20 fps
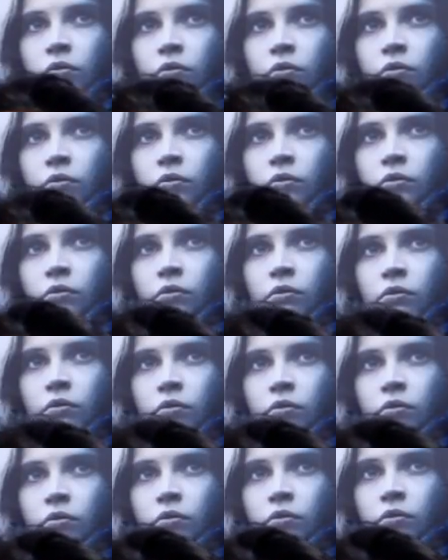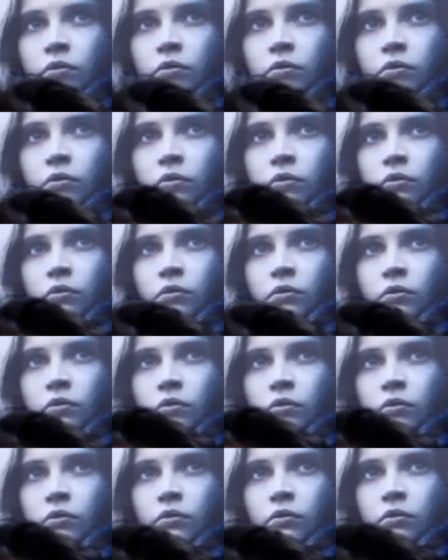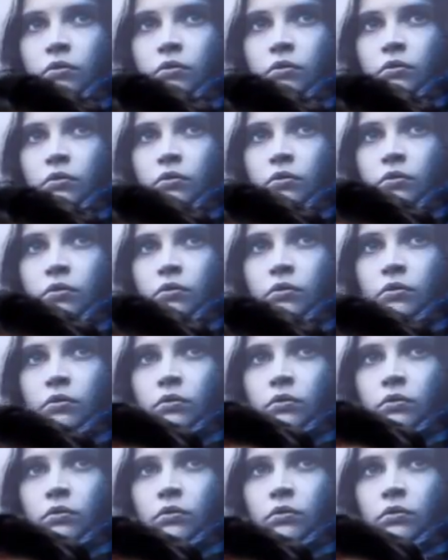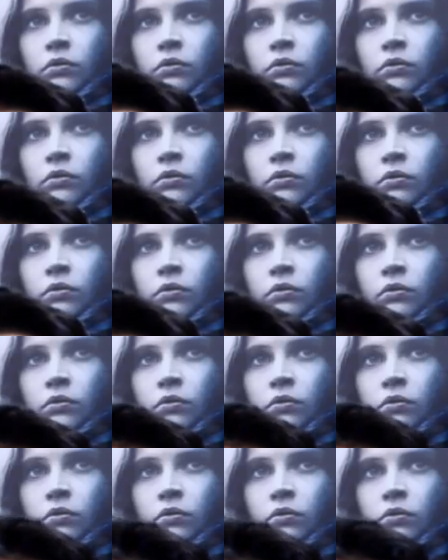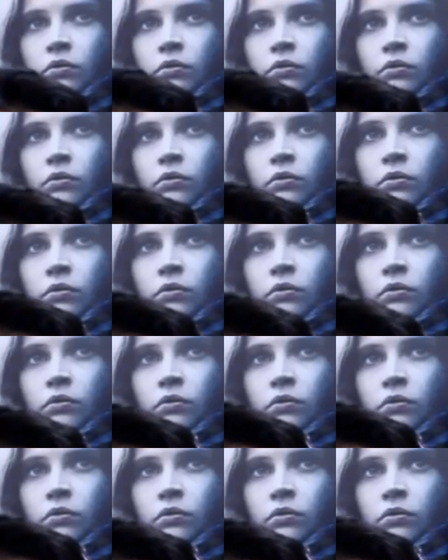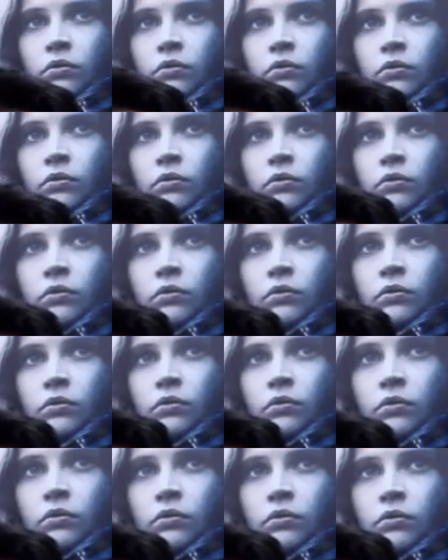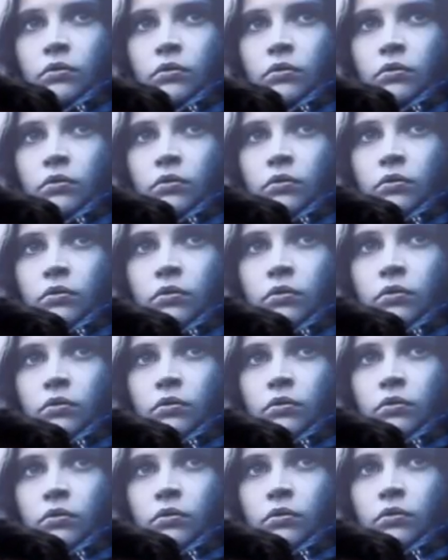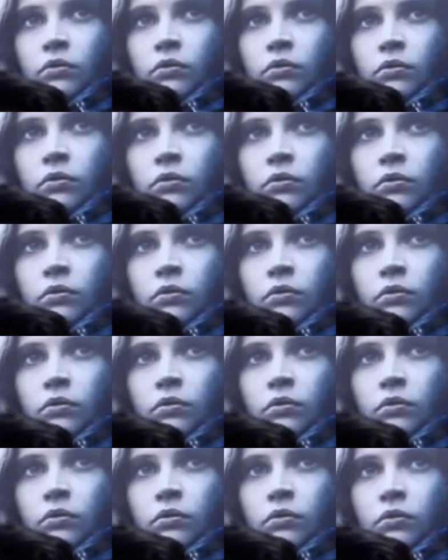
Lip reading: (silent)